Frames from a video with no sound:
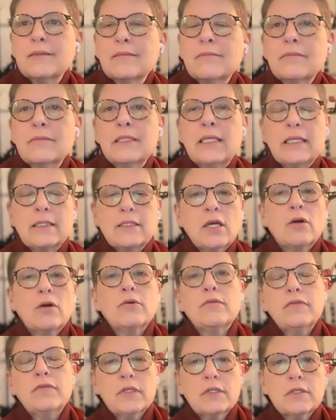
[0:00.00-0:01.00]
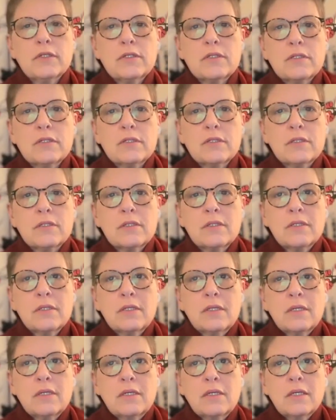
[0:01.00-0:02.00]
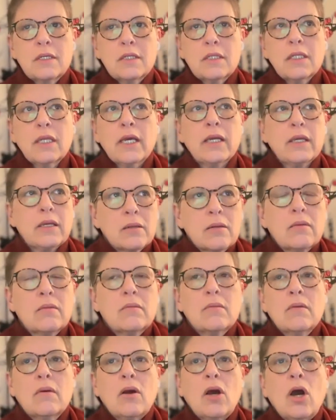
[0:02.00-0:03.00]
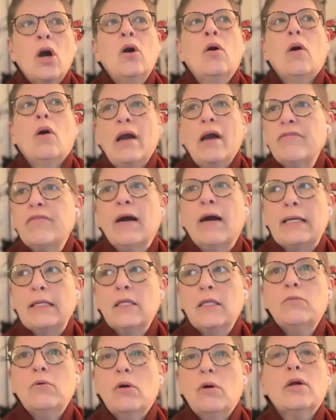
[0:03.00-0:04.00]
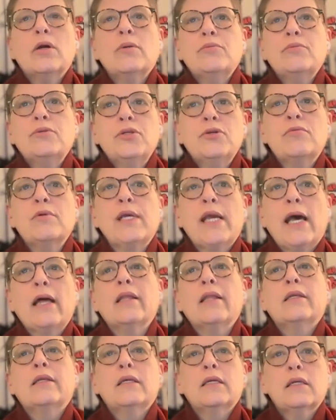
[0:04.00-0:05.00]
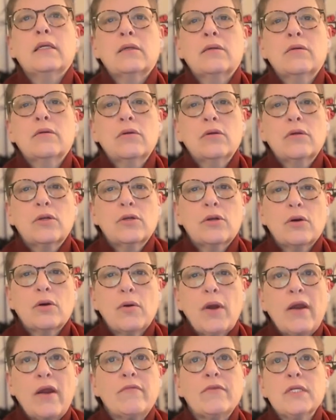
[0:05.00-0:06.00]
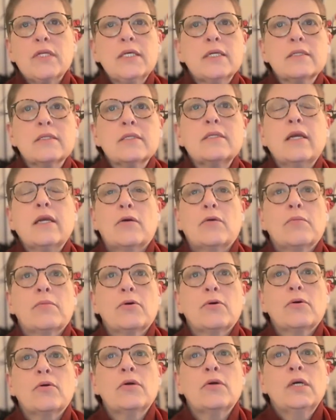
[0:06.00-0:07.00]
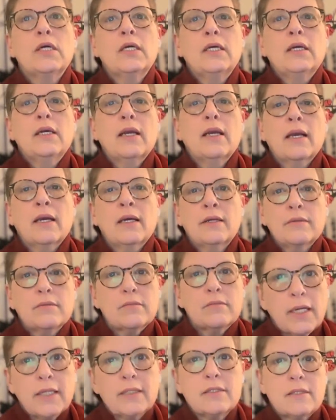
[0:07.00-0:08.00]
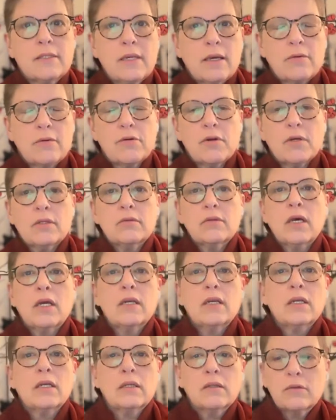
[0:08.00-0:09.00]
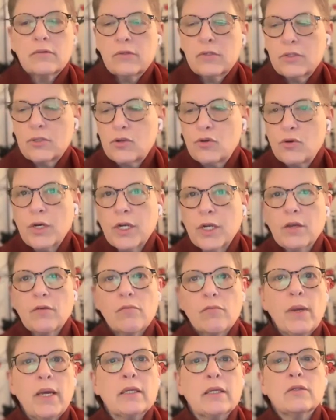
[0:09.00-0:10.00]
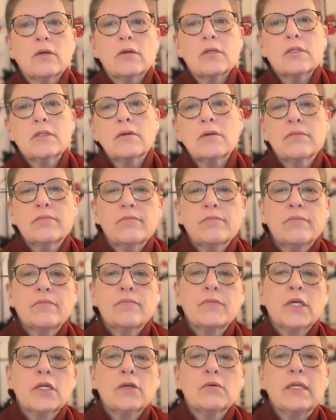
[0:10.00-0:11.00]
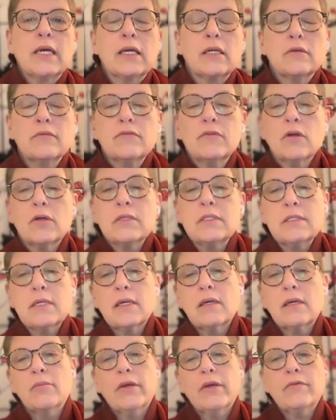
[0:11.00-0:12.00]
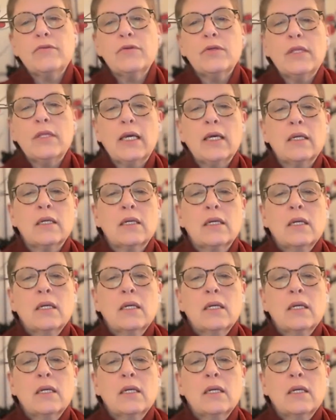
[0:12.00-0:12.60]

That's how it feels. Like, oh, I finally woke up to reality. Everything is terrible, and etc. String of bad thoughts or negative thoughts that come after that.